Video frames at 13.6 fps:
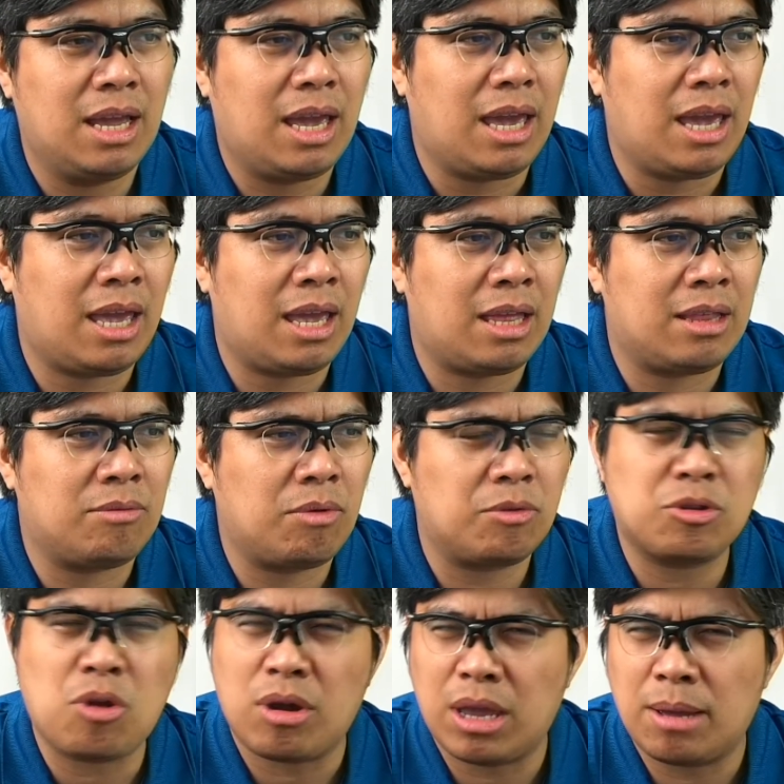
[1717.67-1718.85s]
And we were
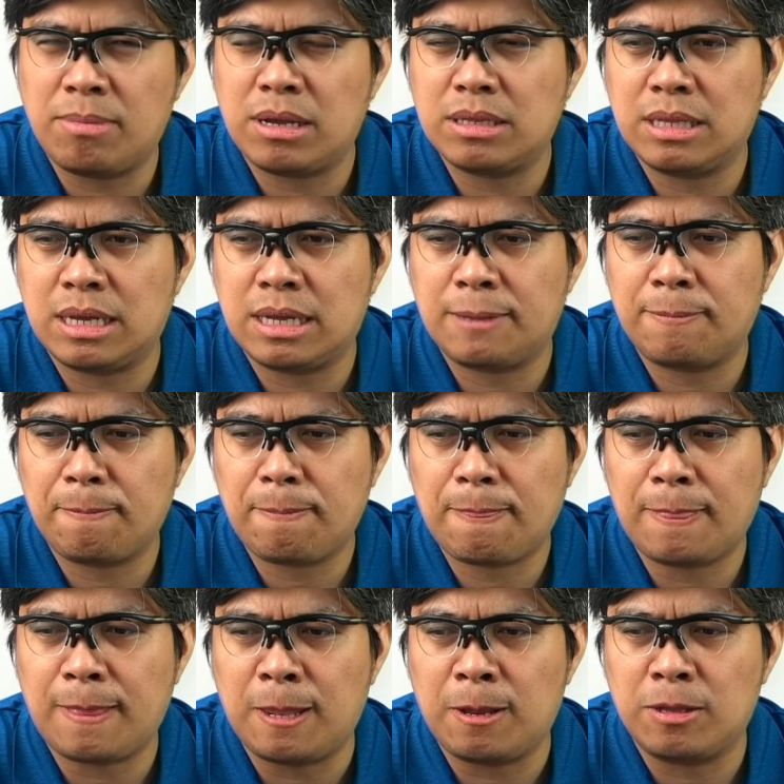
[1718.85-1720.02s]
talking about that,
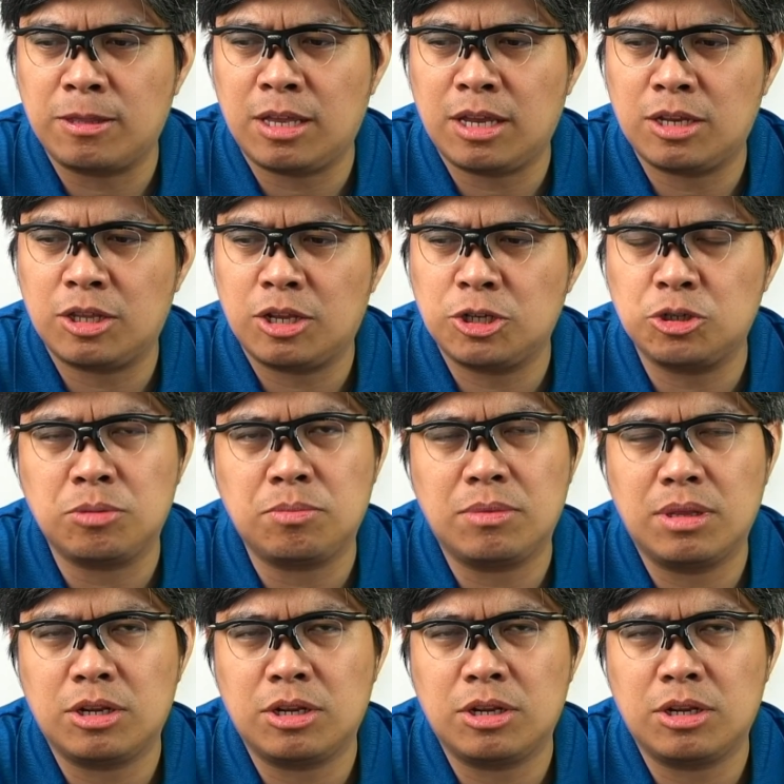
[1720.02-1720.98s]
you know, there should